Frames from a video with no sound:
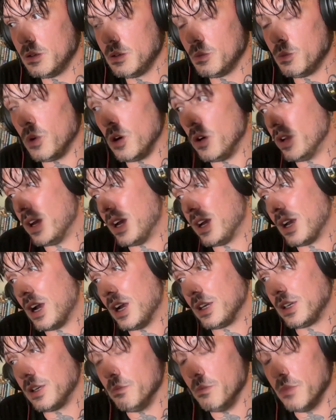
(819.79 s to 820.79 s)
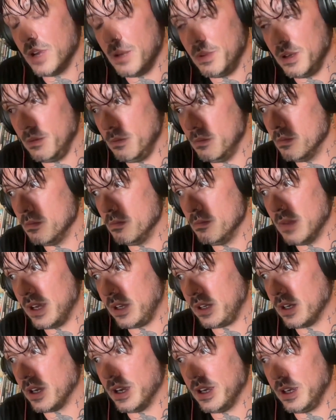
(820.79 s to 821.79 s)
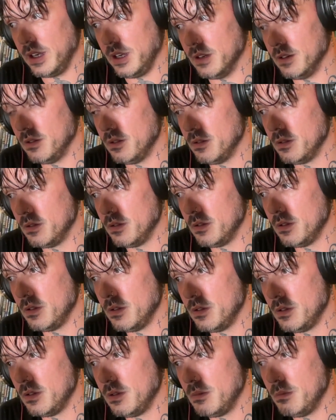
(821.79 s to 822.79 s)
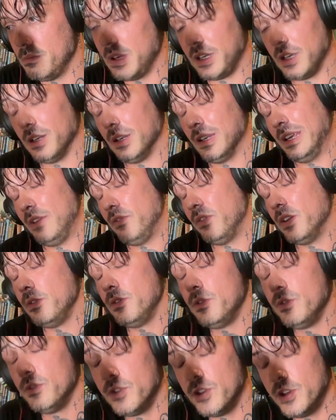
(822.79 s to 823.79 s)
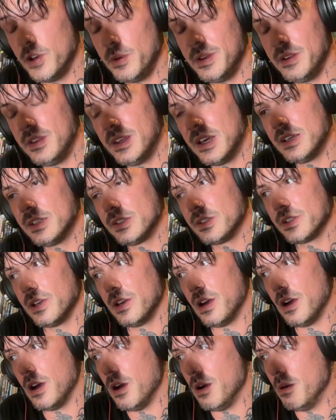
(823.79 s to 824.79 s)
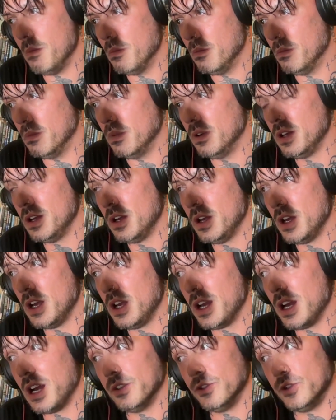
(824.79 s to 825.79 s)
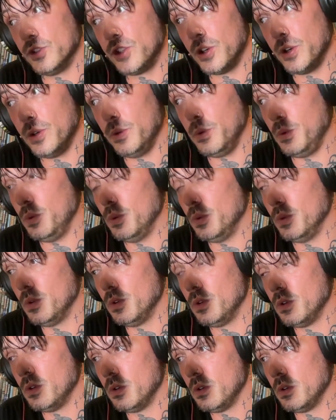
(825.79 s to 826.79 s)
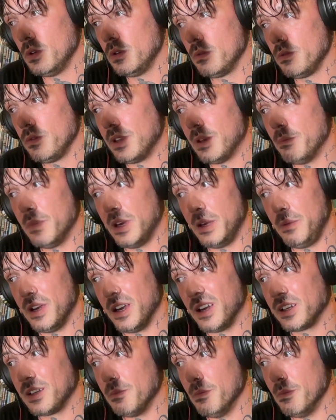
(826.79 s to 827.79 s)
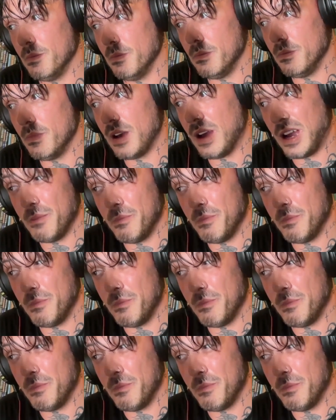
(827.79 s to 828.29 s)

one, I can maybe make a living doing this, and two, maybe I can